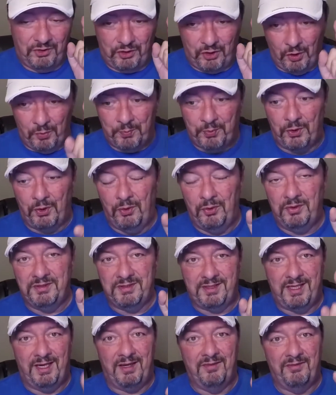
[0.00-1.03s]
GoPro
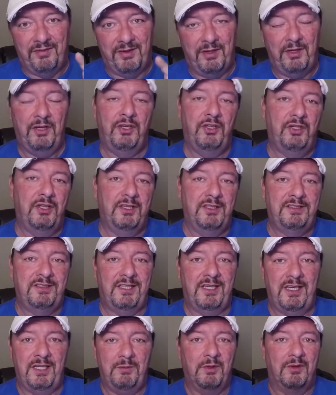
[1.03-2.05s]
has got a very good
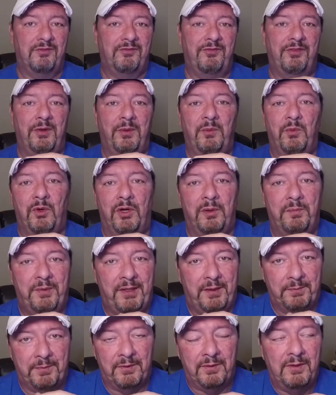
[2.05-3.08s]
team of firmware
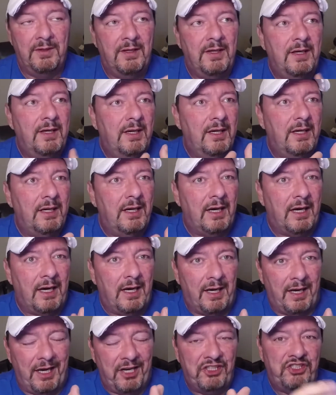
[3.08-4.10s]
people.
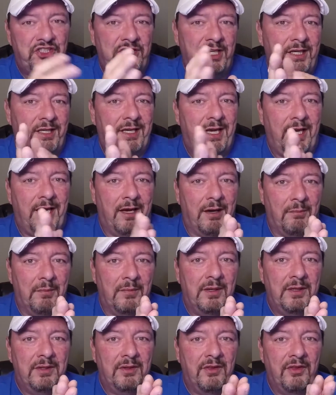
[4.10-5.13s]
Uh, S J
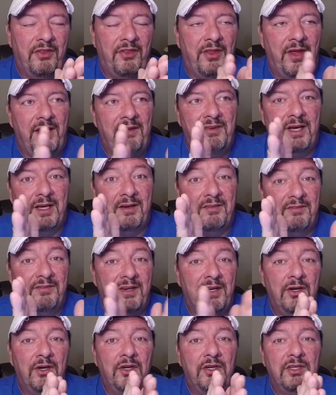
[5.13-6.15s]
Cam, they've got a
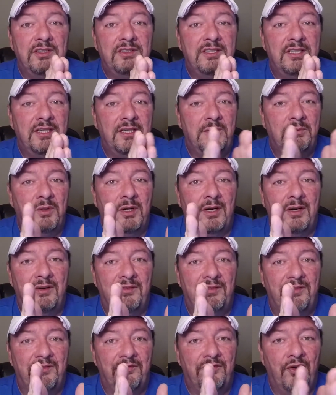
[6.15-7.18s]
very good team
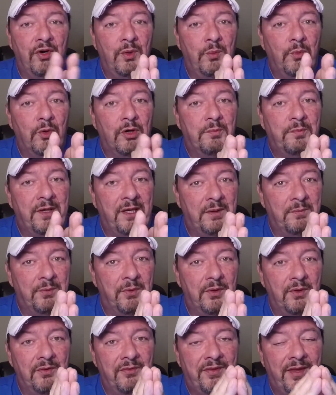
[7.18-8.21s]
of firmware
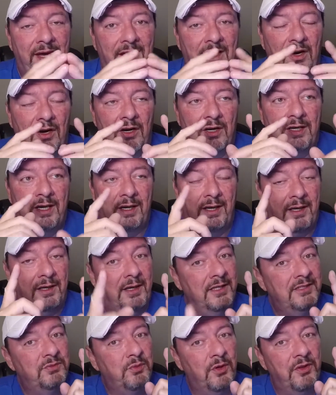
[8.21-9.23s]
people that are, and
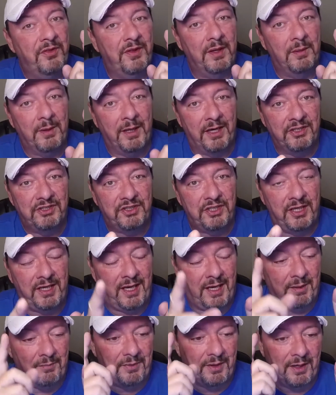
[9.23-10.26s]
that's one thing about S J
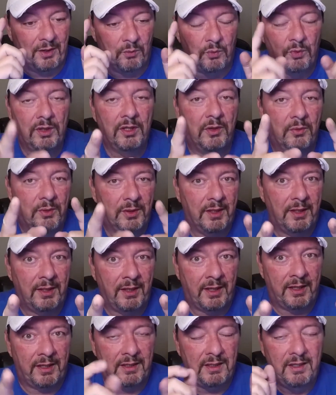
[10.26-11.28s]
Cam that I really, really
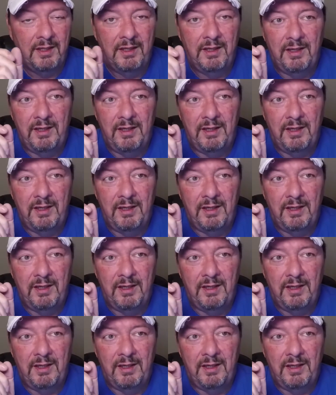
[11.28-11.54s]
like,